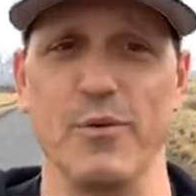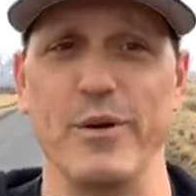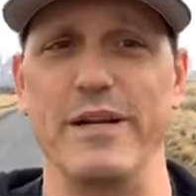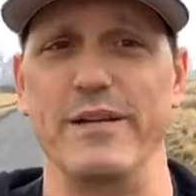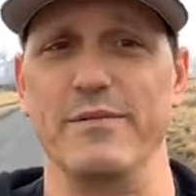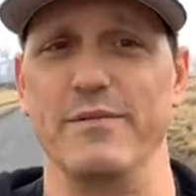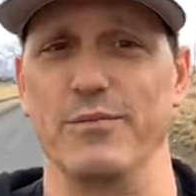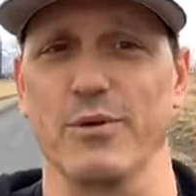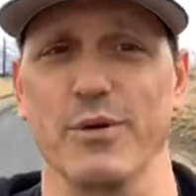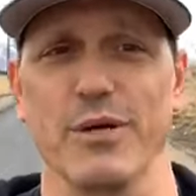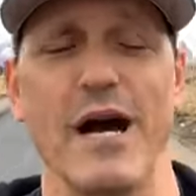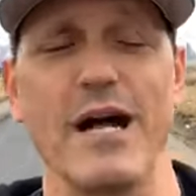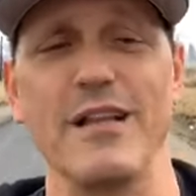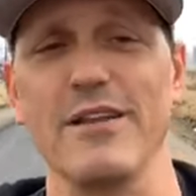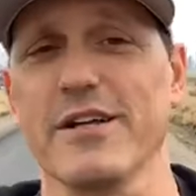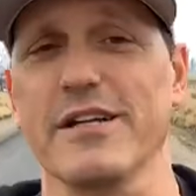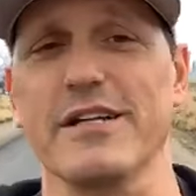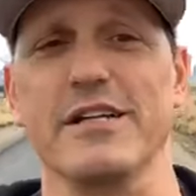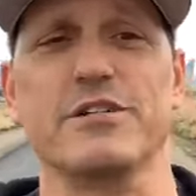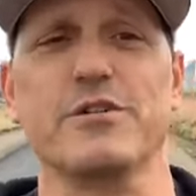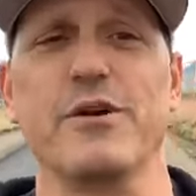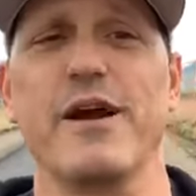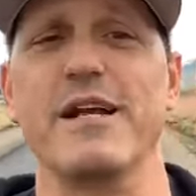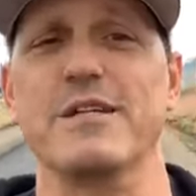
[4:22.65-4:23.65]
We're not
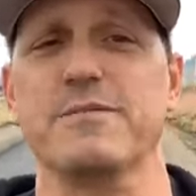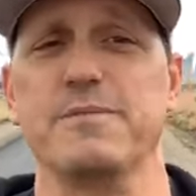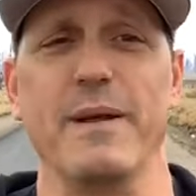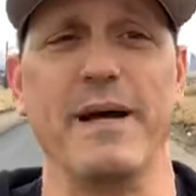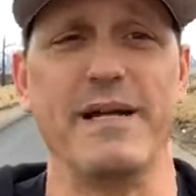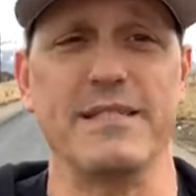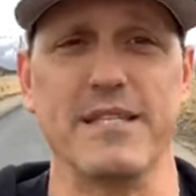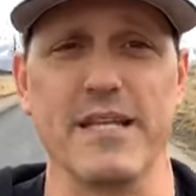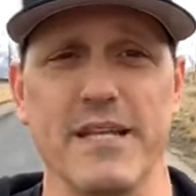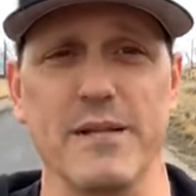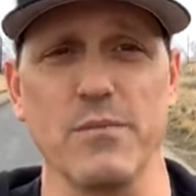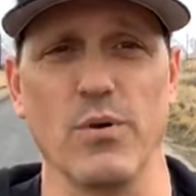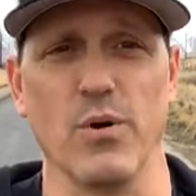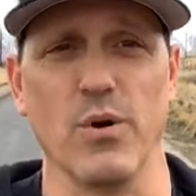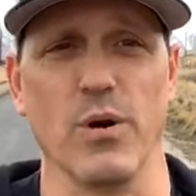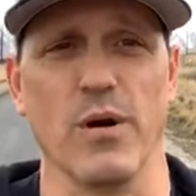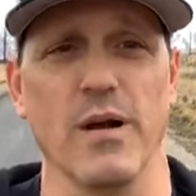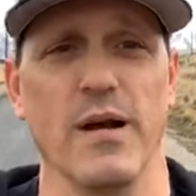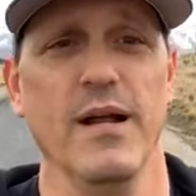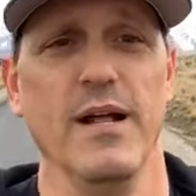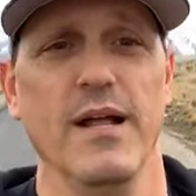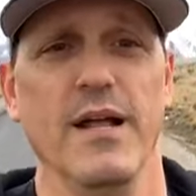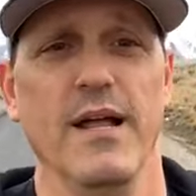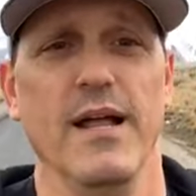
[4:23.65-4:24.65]
looking at transplants
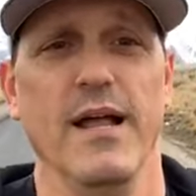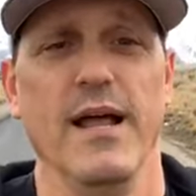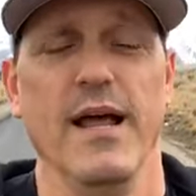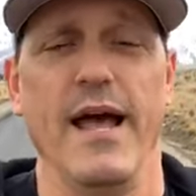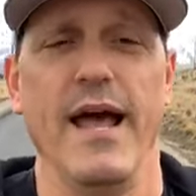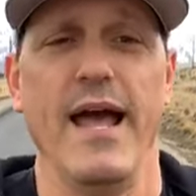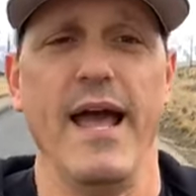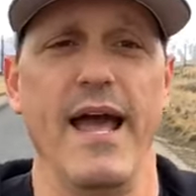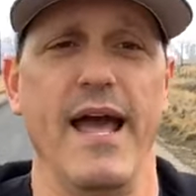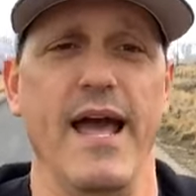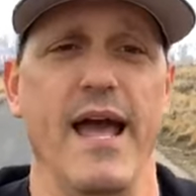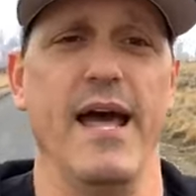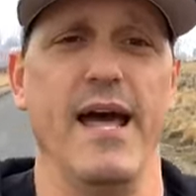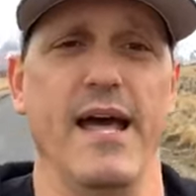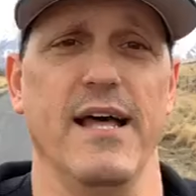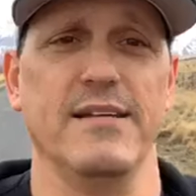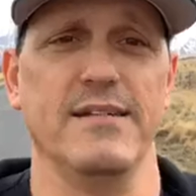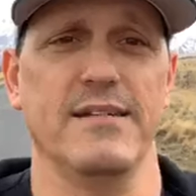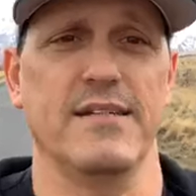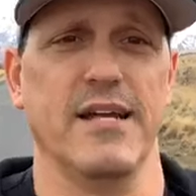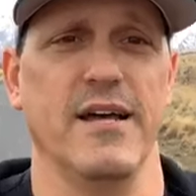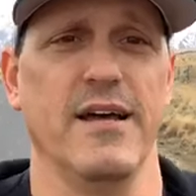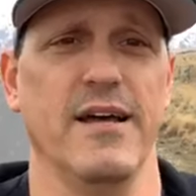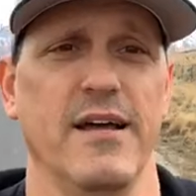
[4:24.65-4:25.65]
anymore,
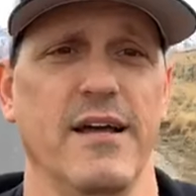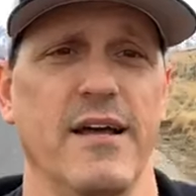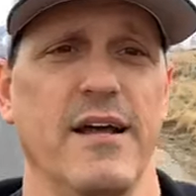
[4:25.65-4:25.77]
and